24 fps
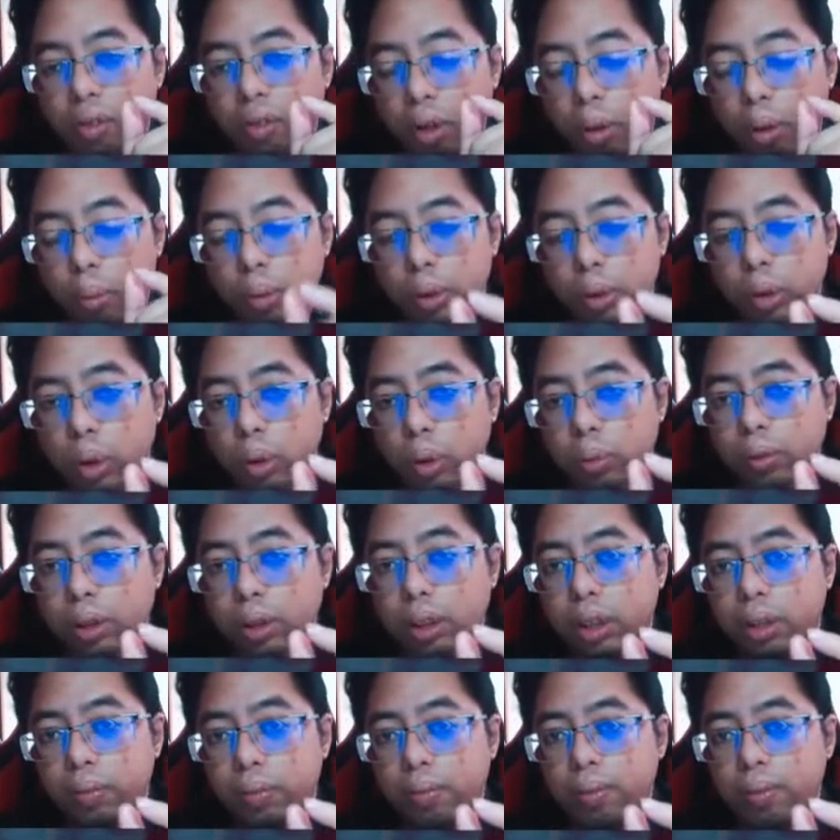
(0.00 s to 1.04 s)

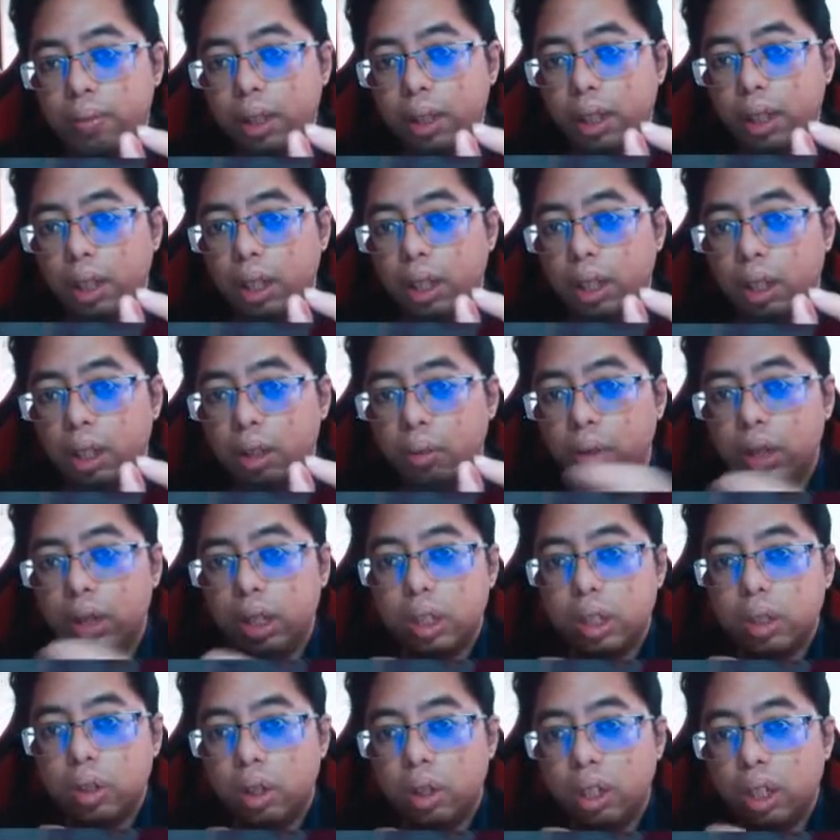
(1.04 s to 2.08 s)
chromosomes, which
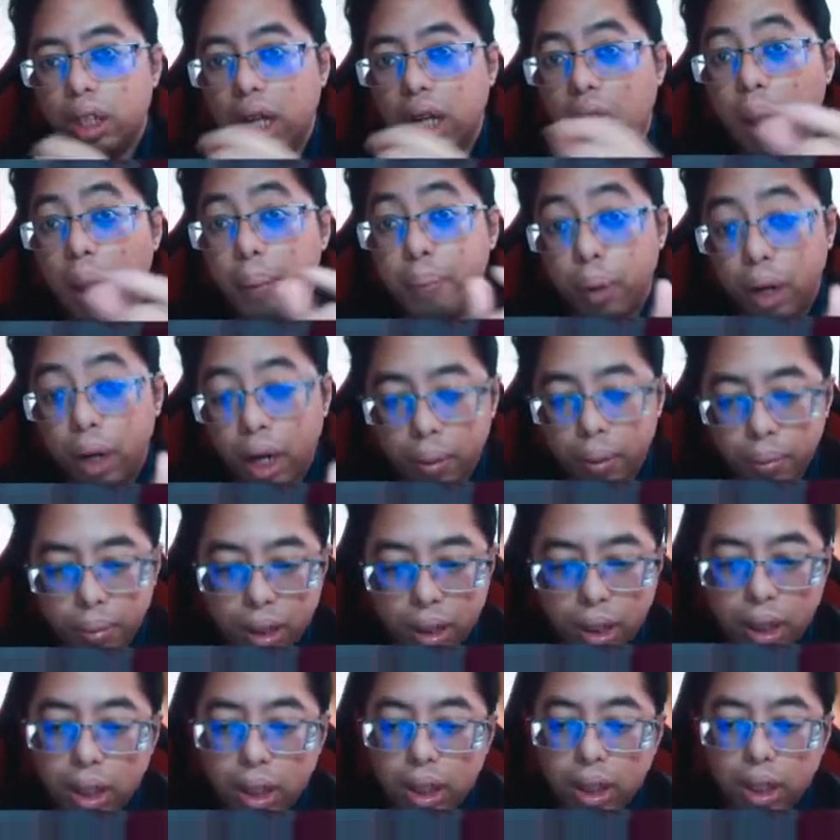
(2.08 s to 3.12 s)
is called the haploid number,